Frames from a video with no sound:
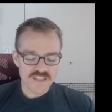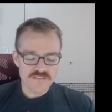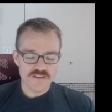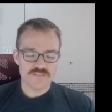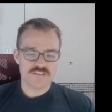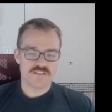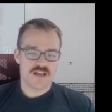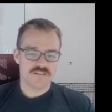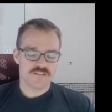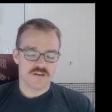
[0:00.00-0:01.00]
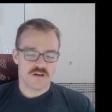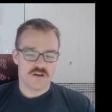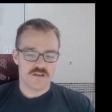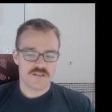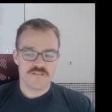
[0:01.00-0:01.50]
even if it's not
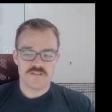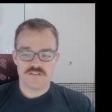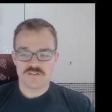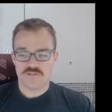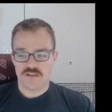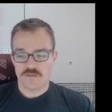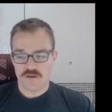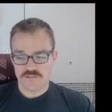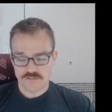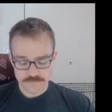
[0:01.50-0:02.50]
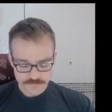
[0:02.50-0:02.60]
done in the initial evaluation.